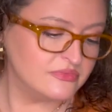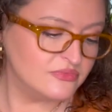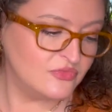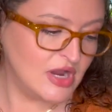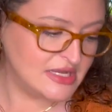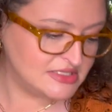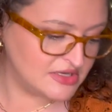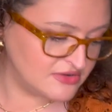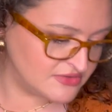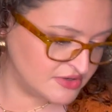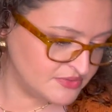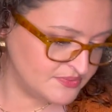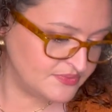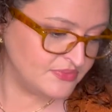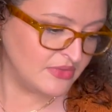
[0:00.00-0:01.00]
Rant
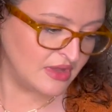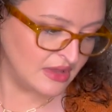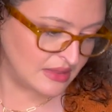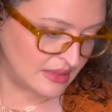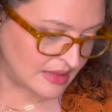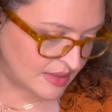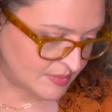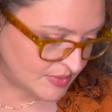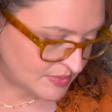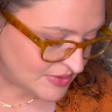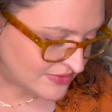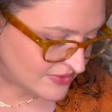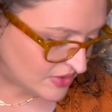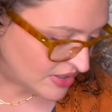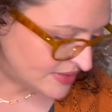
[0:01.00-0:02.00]
over. Let me
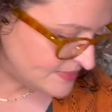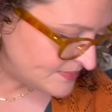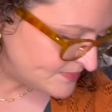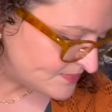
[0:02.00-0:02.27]
move on.